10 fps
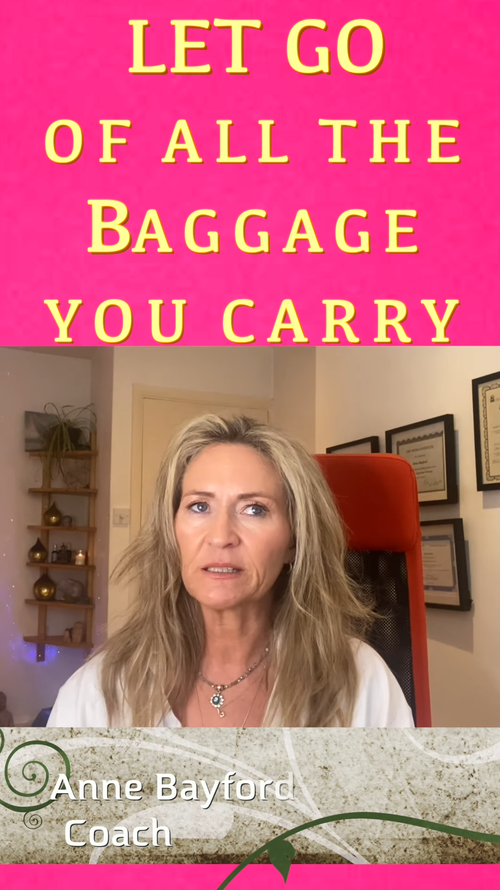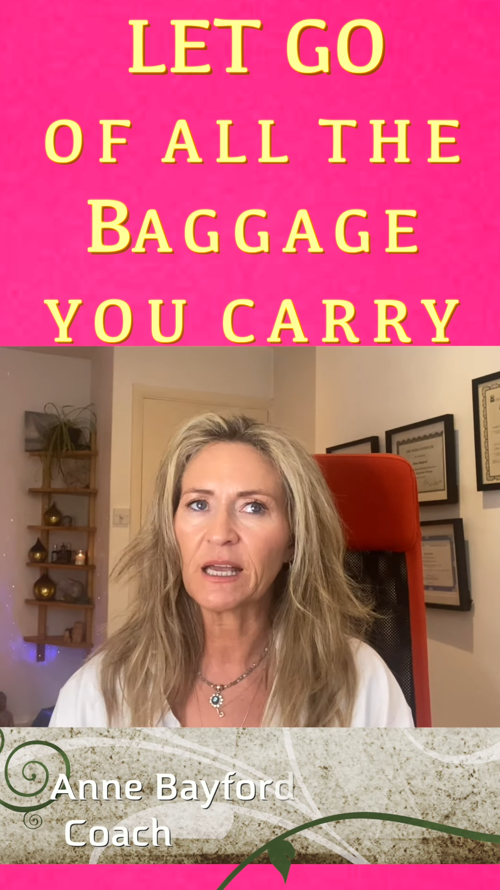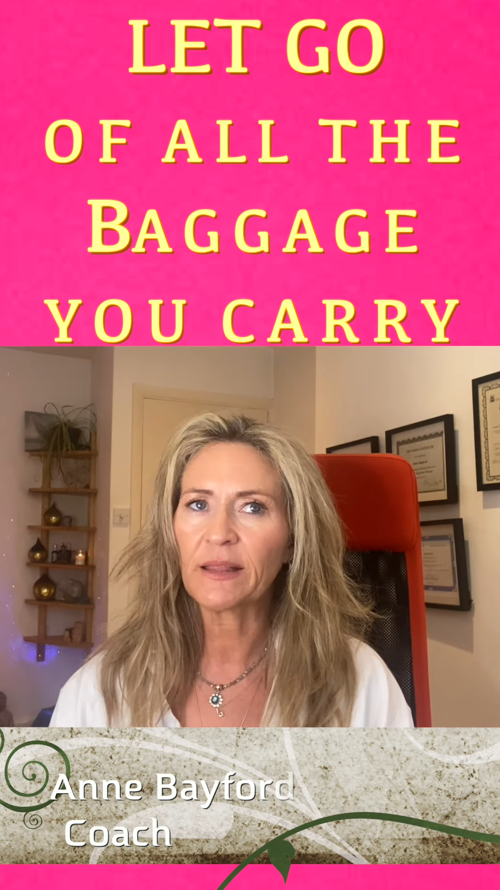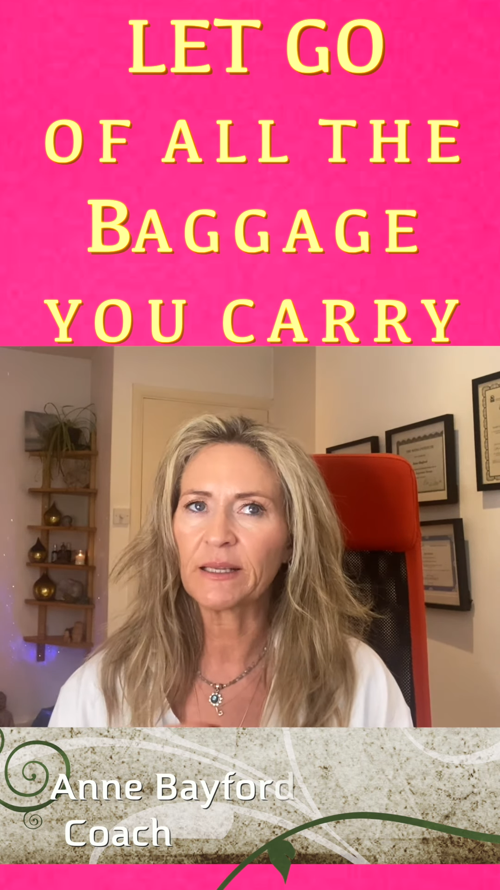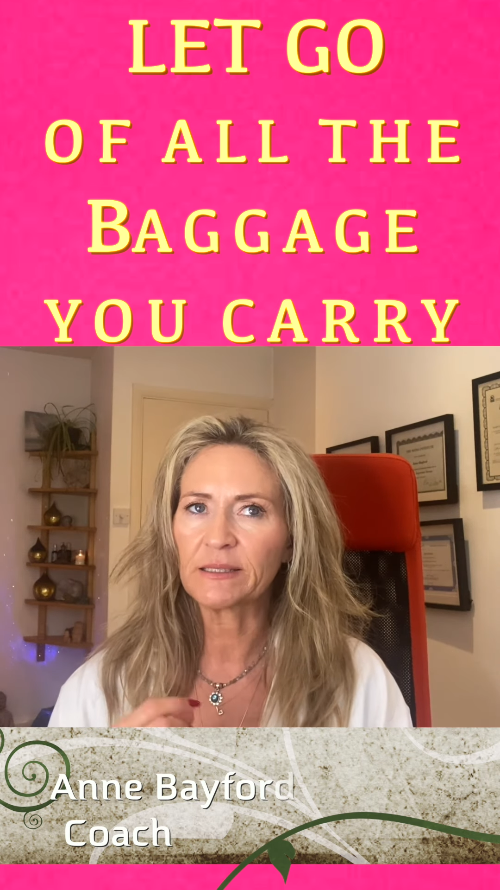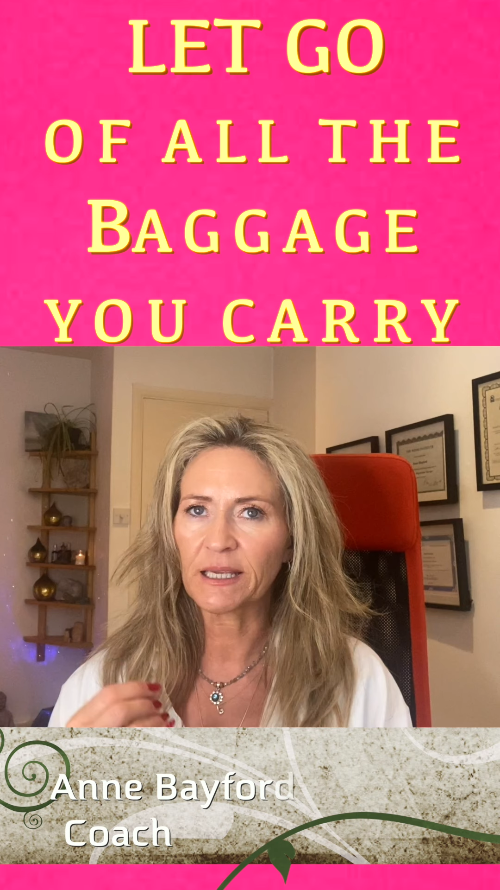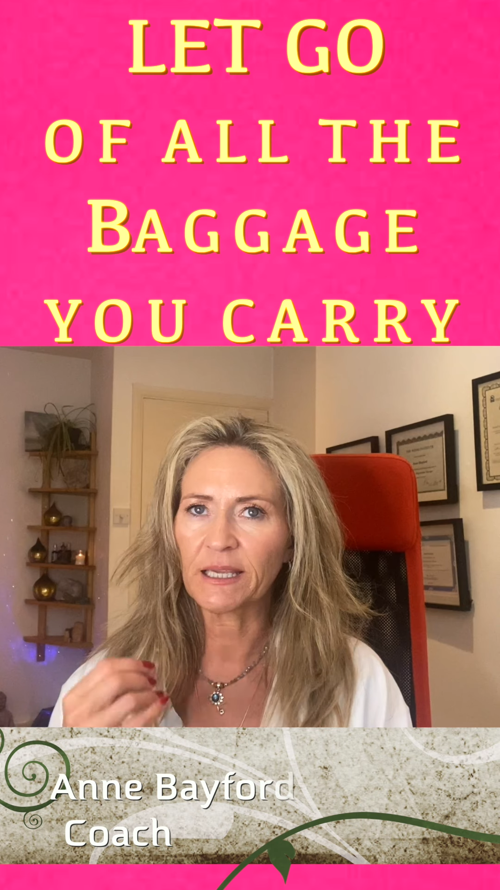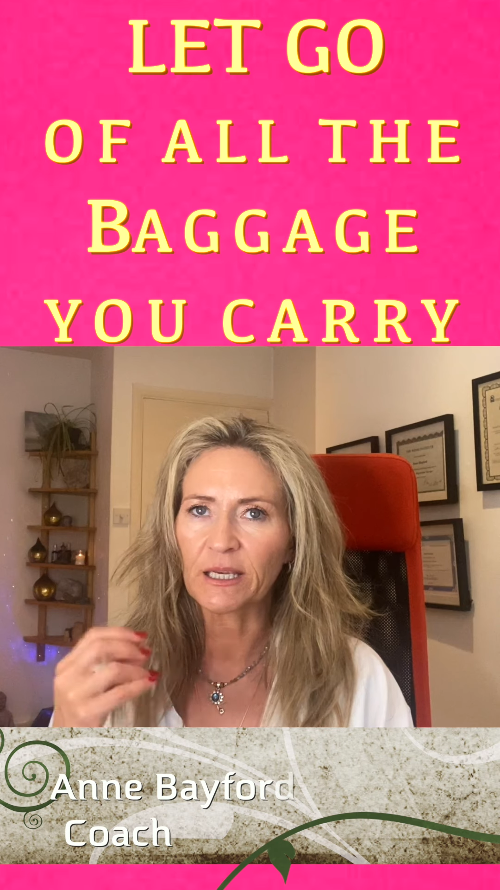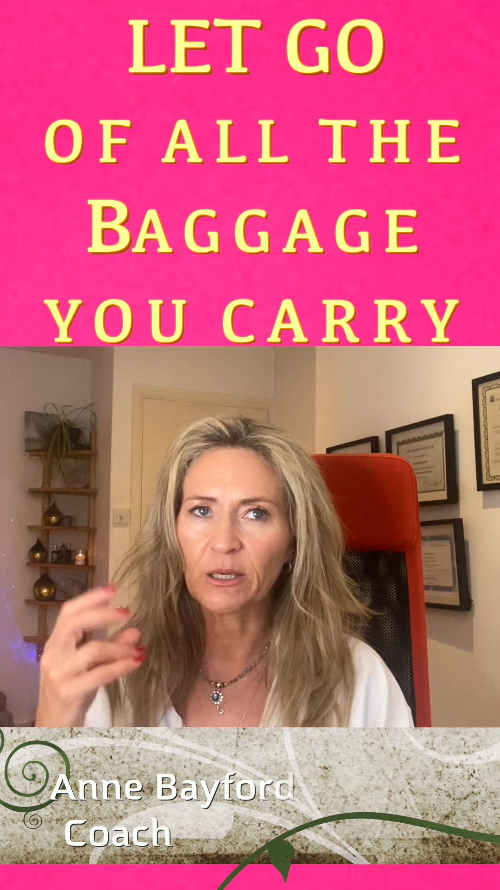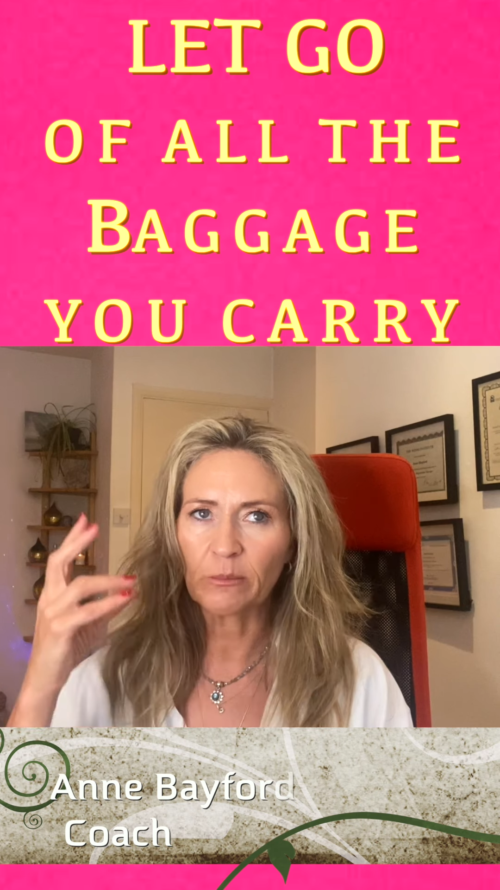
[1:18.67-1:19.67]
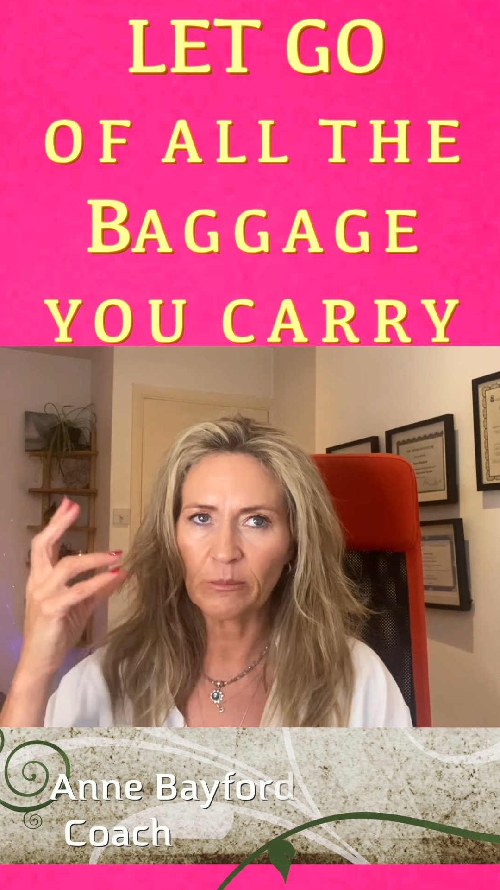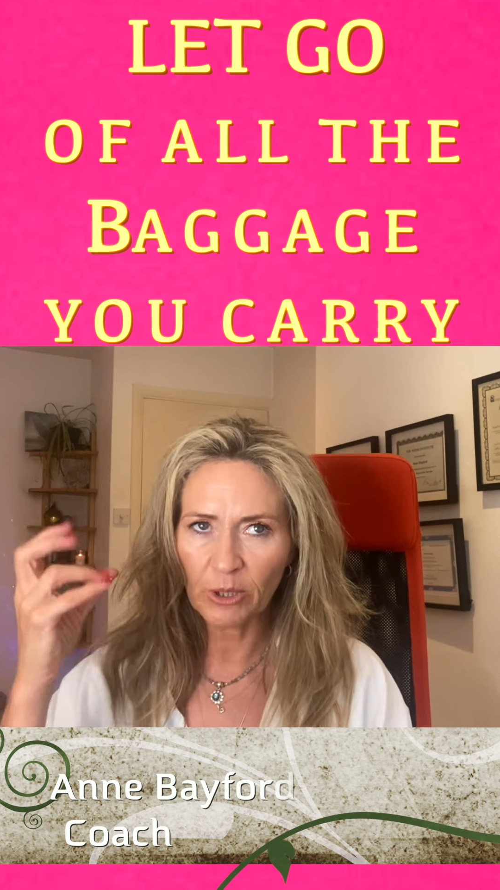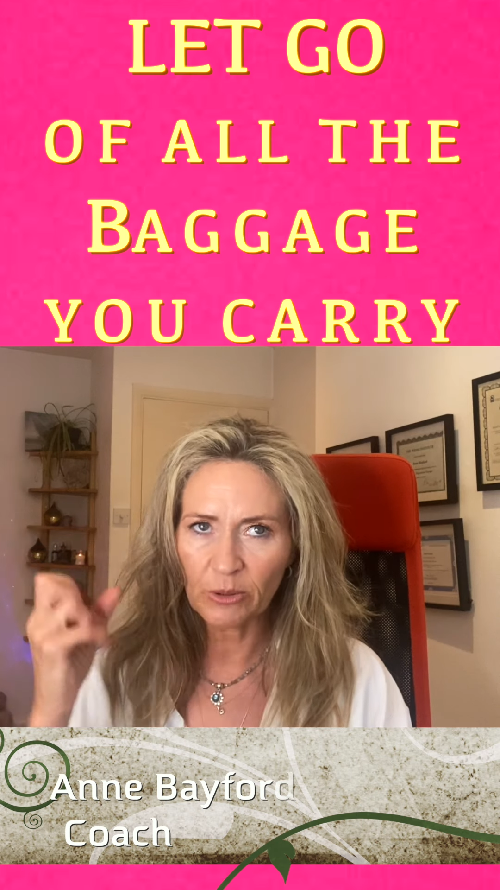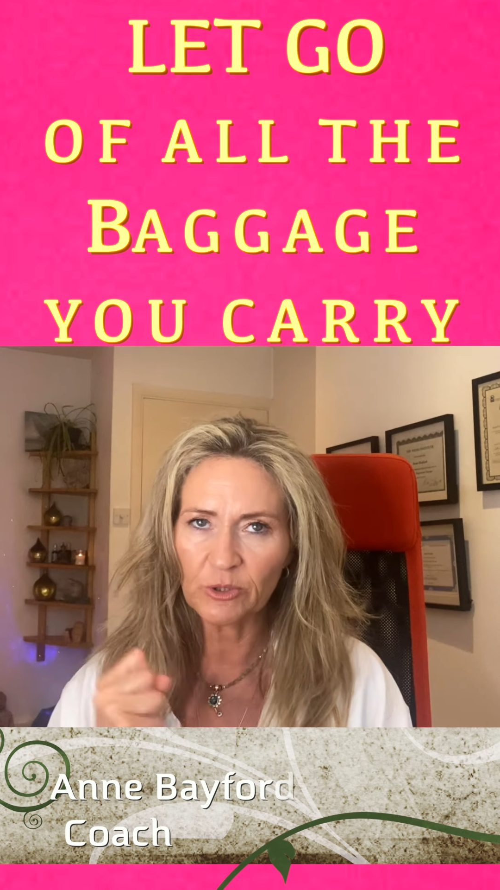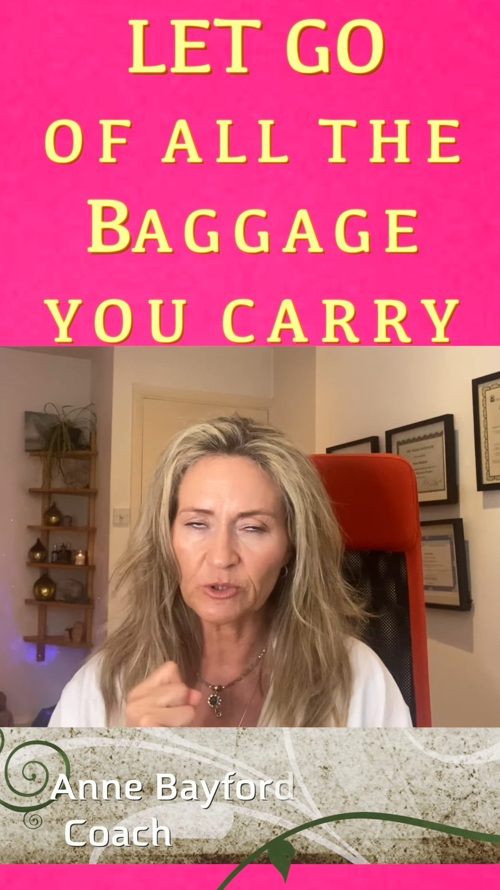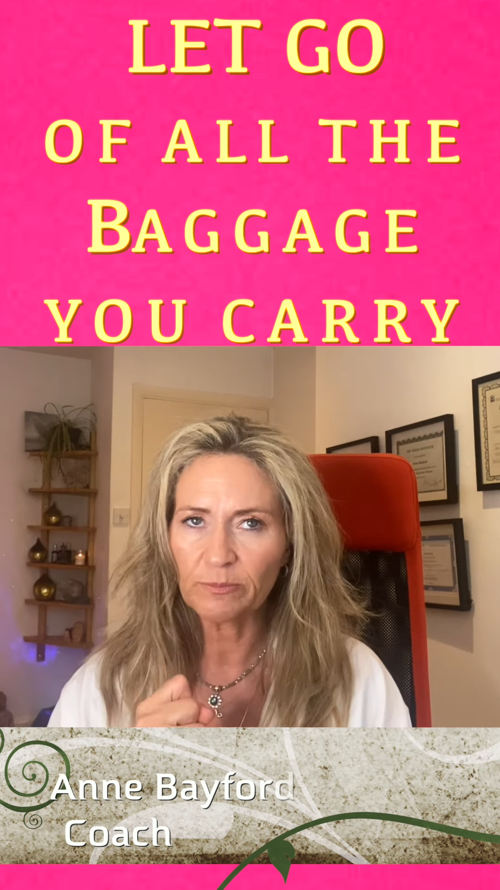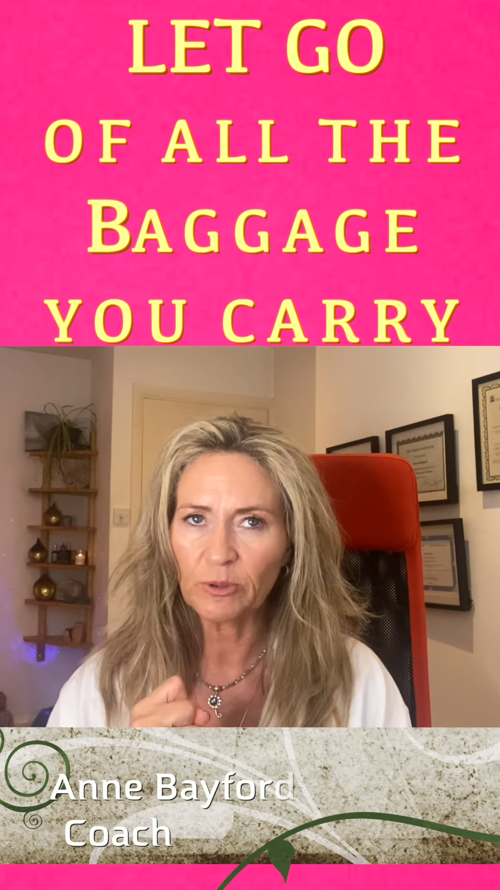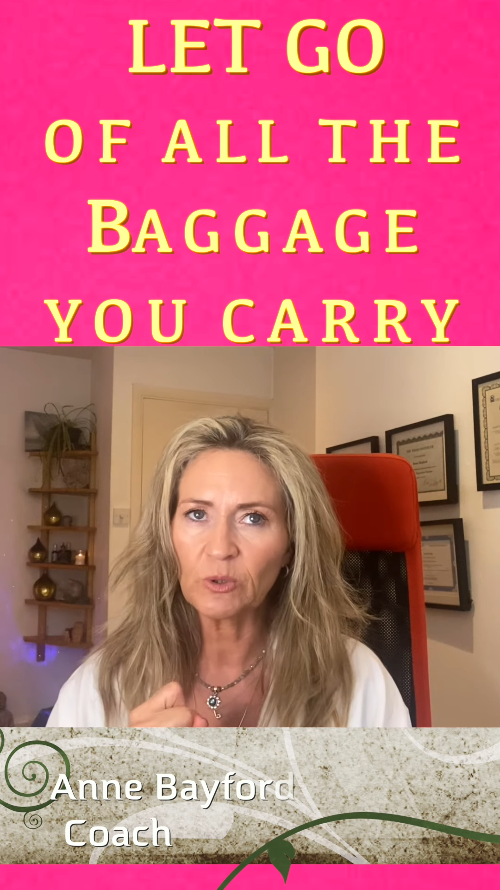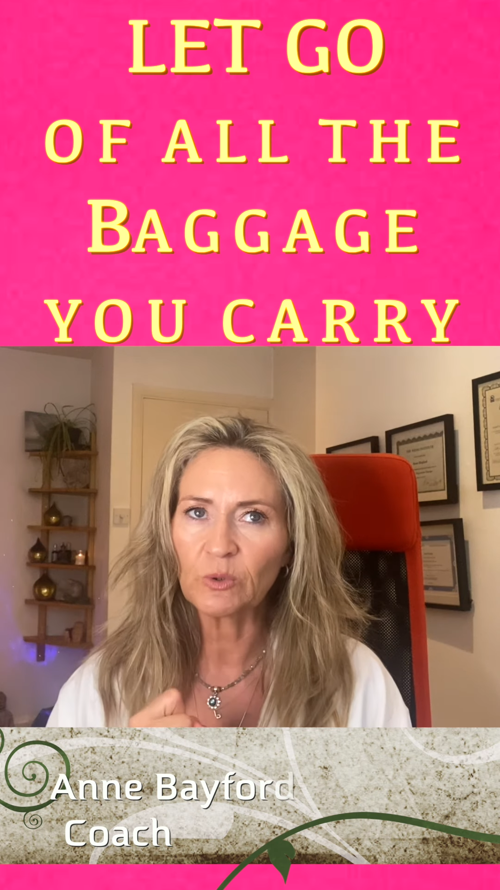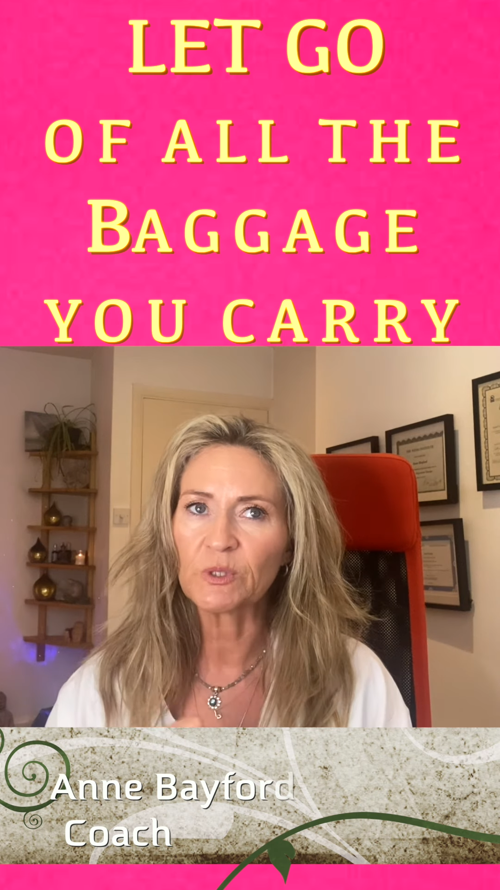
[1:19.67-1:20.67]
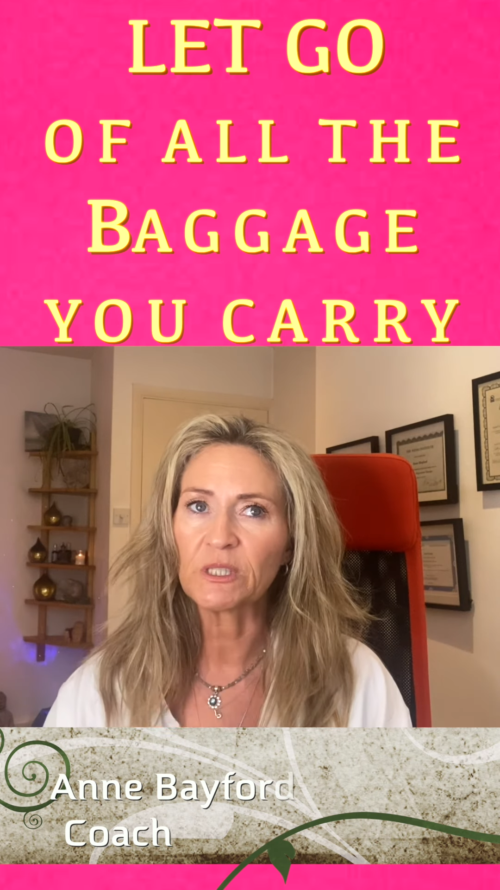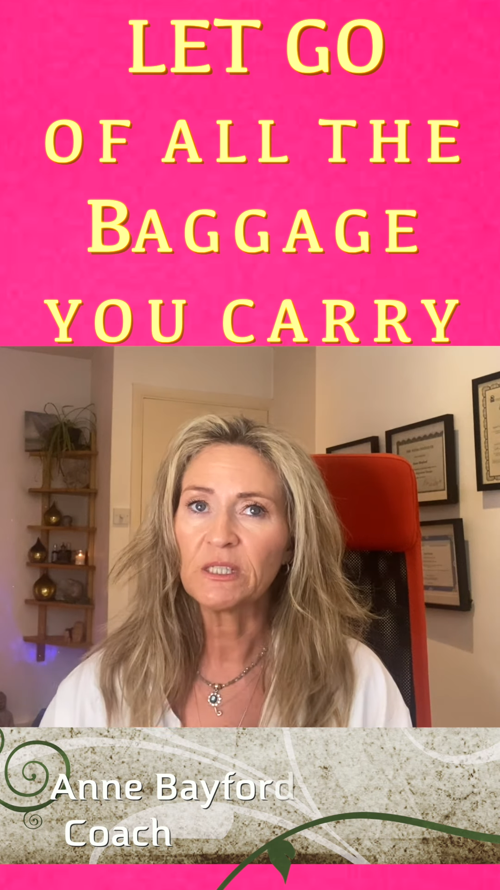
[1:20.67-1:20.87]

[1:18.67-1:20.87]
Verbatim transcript: and then taking a moment to pause